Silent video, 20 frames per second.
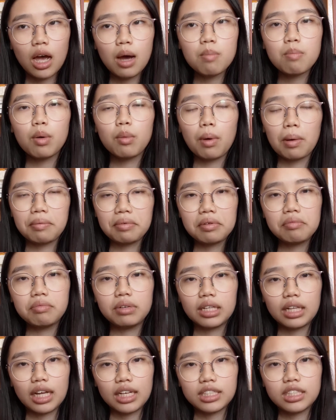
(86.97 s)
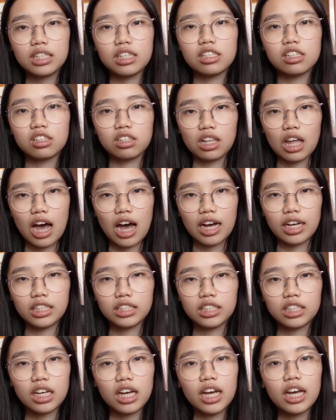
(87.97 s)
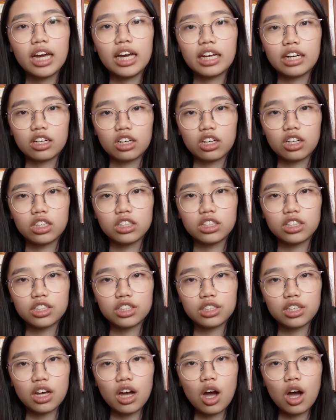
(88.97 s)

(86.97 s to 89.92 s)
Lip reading: But when we realize these are lies, it hurts.